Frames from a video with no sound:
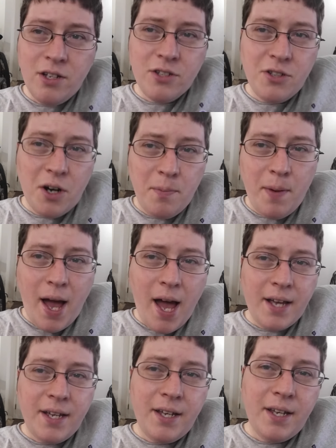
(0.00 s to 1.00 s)
start
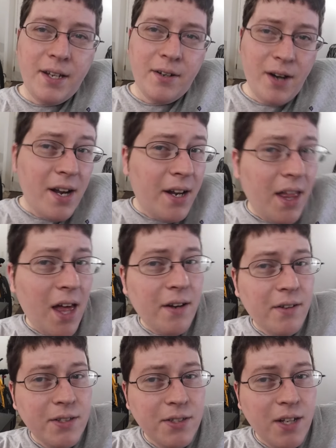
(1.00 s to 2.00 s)
packing or any of
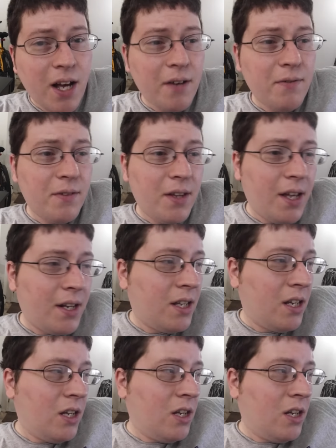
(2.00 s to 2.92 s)
that other stuff, and then